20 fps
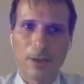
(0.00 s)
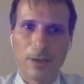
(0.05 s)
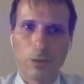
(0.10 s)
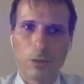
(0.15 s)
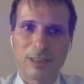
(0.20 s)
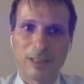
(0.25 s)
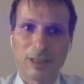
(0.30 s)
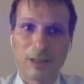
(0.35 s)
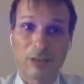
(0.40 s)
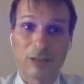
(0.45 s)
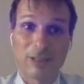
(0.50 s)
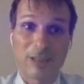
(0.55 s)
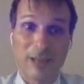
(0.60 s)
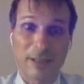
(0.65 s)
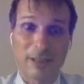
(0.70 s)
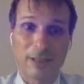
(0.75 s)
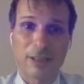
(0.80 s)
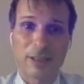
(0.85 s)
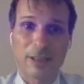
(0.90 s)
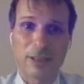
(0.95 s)
without
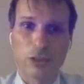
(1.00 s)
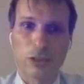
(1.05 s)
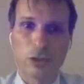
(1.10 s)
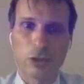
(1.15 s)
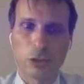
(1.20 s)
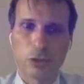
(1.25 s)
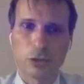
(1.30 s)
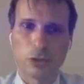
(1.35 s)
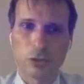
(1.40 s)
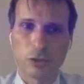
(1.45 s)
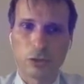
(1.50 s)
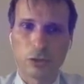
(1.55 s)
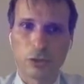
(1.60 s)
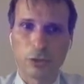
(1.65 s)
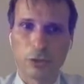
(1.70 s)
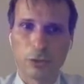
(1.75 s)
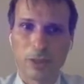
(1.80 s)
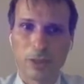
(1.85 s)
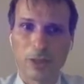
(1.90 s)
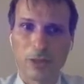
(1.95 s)
tightening the two
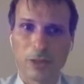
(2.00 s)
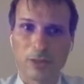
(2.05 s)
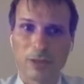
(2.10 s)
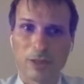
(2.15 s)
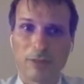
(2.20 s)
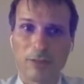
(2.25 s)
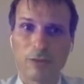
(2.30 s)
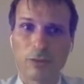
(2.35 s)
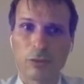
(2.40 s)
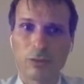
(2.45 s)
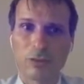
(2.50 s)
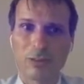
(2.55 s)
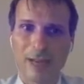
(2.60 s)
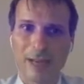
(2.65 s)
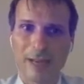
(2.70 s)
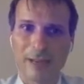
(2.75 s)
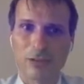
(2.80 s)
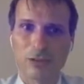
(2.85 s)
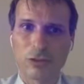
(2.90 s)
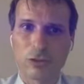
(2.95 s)
suture, because if you
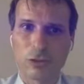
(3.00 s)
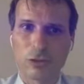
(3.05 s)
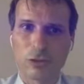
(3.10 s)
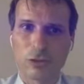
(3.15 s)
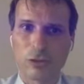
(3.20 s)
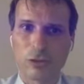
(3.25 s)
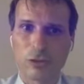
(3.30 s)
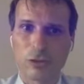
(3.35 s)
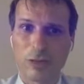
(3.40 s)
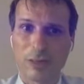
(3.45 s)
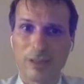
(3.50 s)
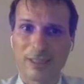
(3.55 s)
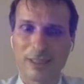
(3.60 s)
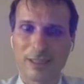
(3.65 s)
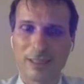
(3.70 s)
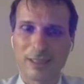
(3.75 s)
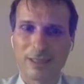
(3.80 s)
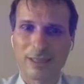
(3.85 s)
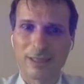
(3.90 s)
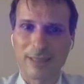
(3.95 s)
tighten the two suture at
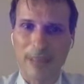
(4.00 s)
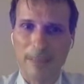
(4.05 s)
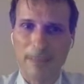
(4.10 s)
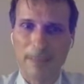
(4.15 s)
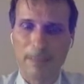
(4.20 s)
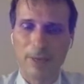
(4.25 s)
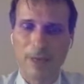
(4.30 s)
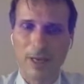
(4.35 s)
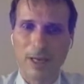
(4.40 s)
this step,